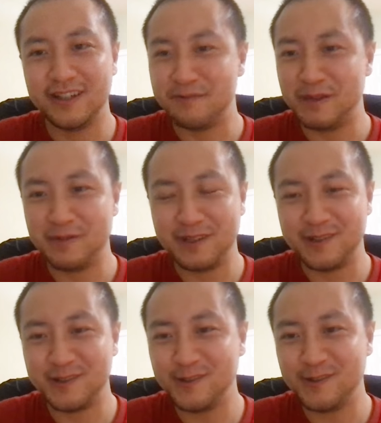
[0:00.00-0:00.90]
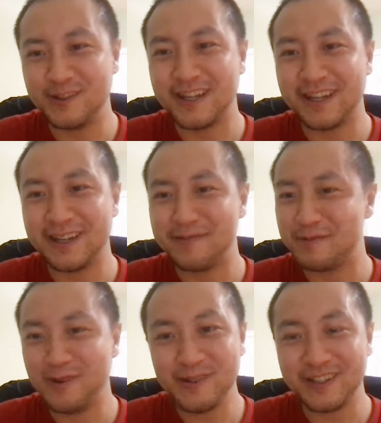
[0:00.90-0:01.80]
and maybe soon you can get a
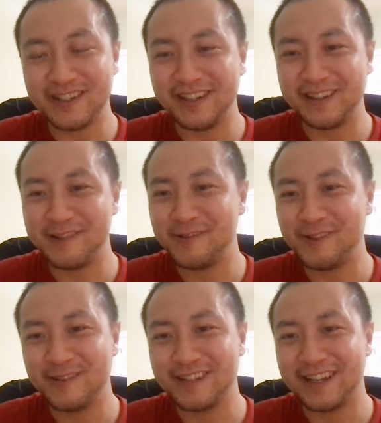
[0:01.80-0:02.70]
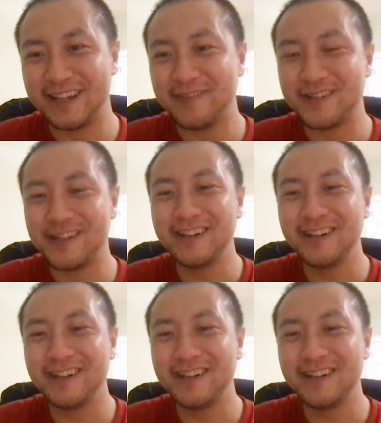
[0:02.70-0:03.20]
promotion. And who knows, like after